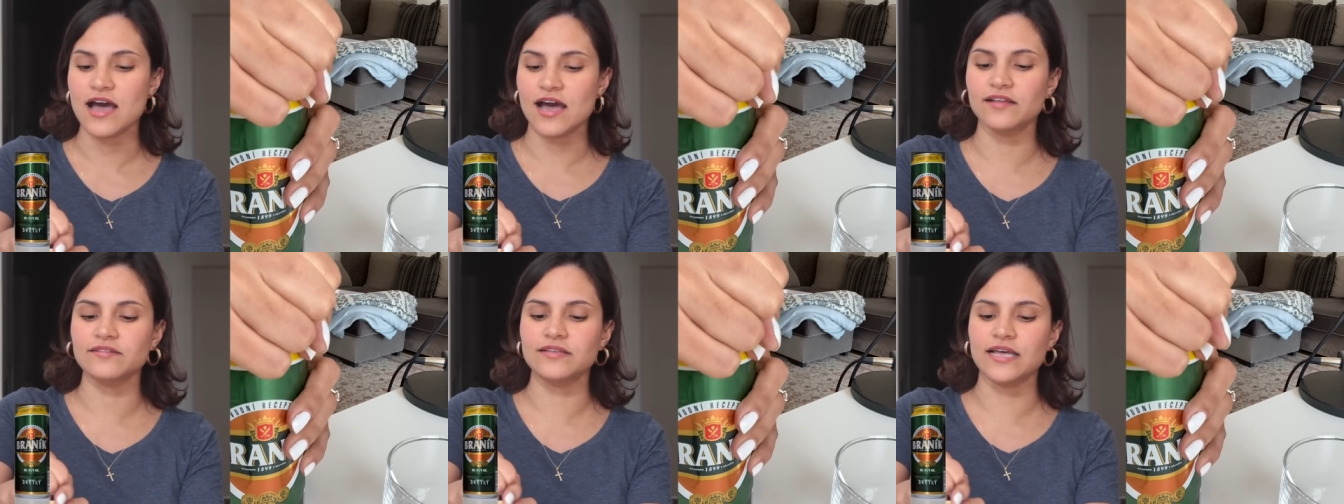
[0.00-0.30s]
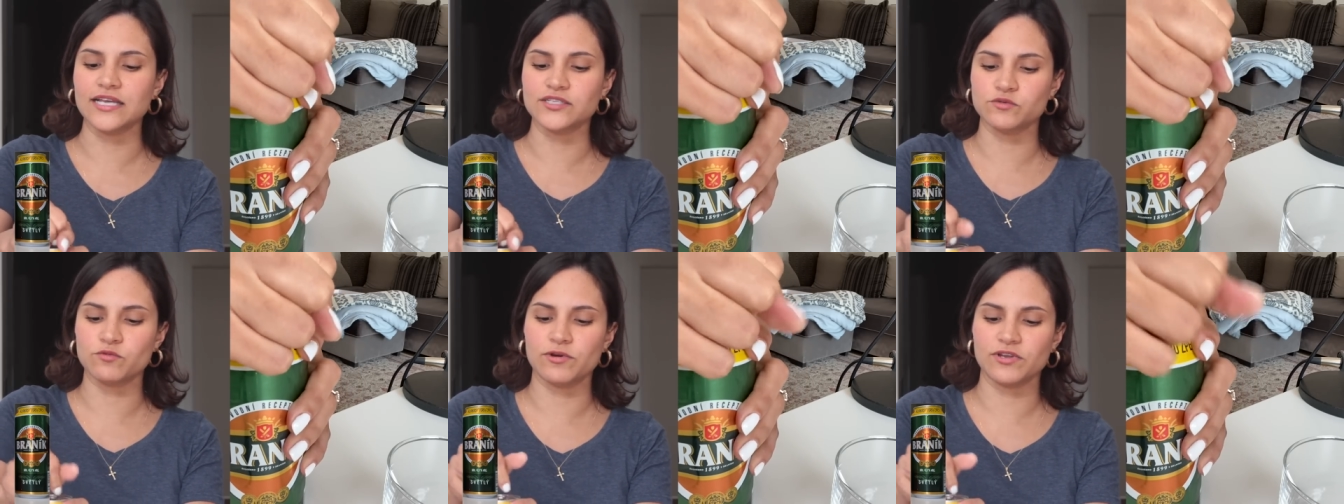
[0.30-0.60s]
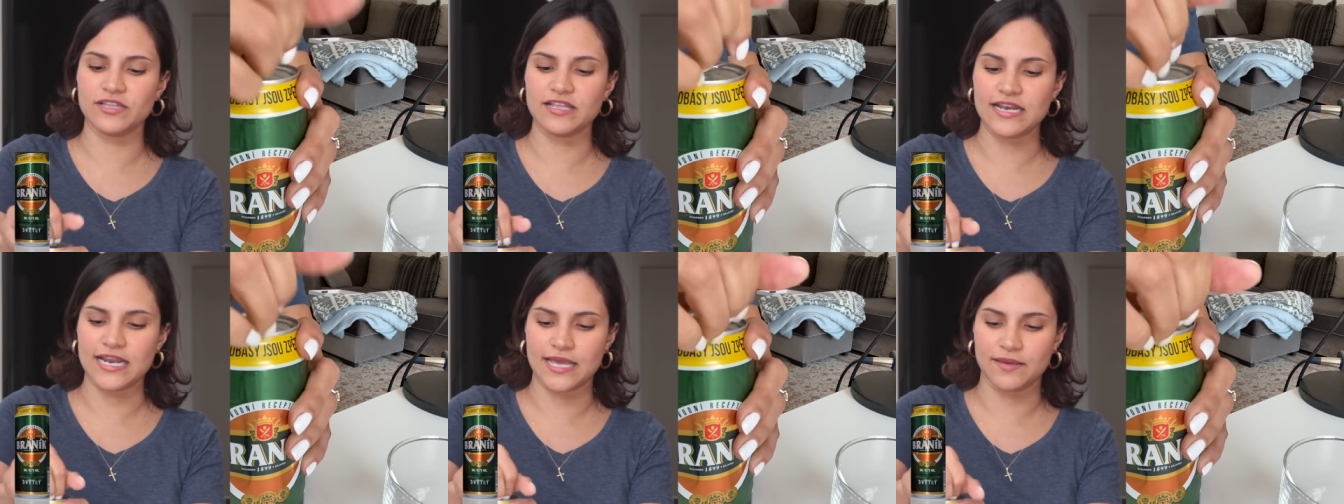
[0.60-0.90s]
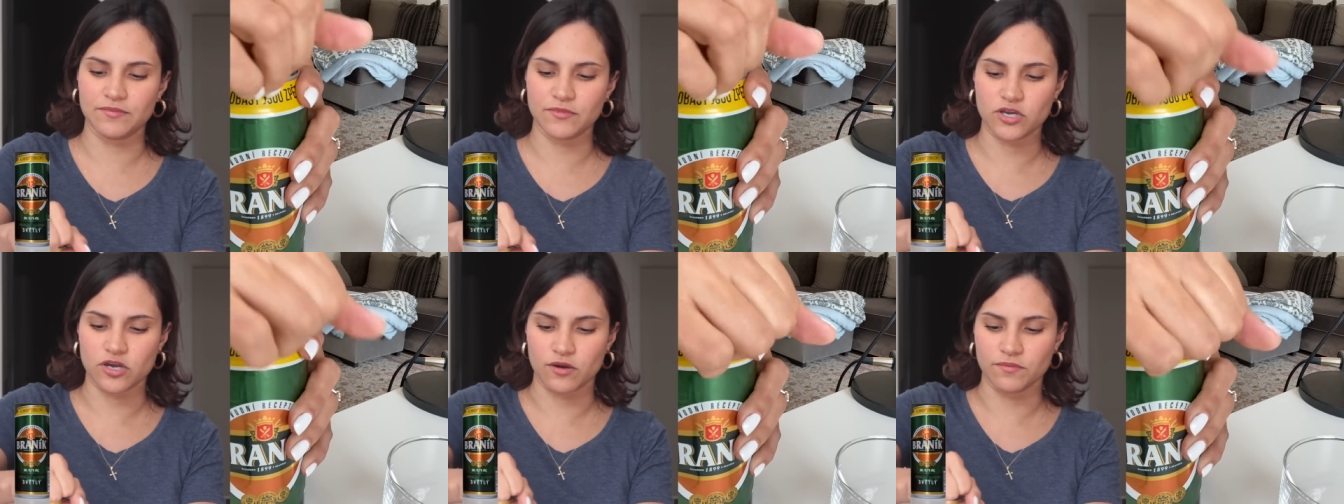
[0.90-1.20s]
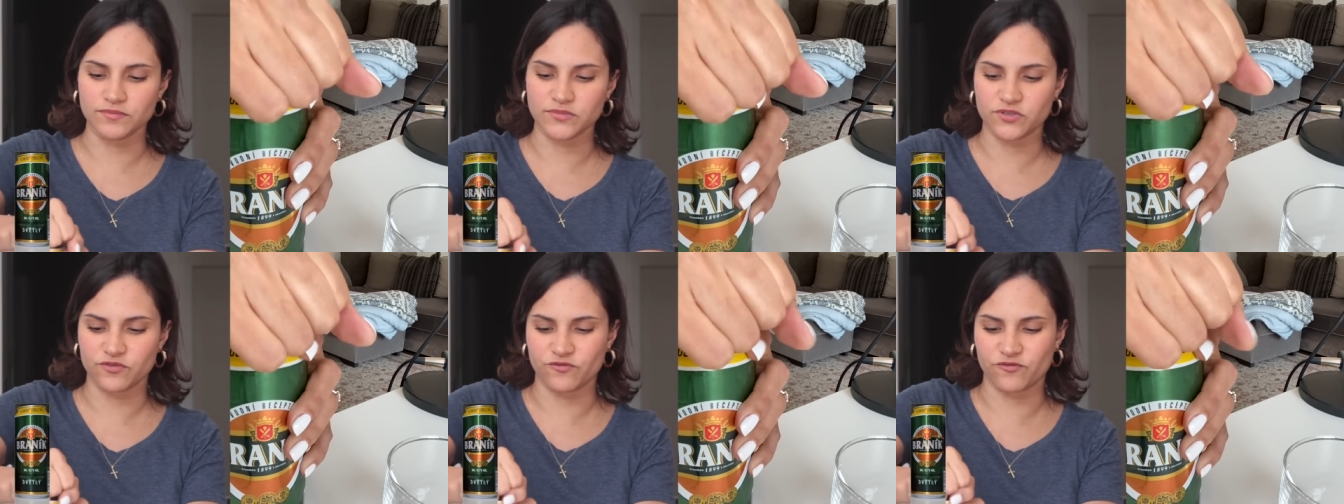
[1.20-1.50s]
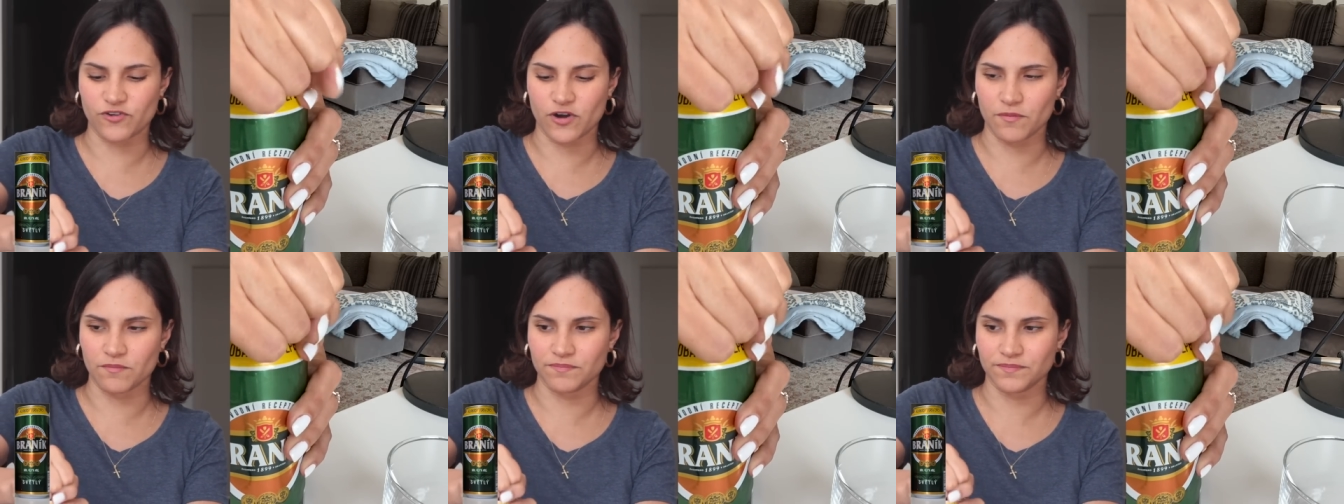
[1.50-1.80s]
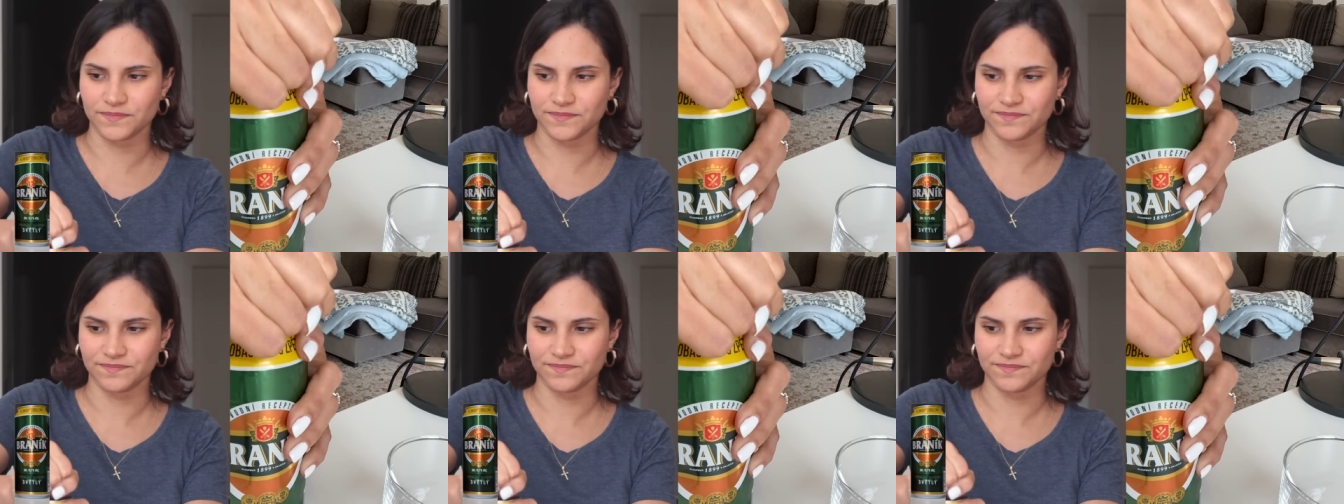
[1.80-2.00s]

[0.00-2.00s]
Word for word: and that's where the name comes from.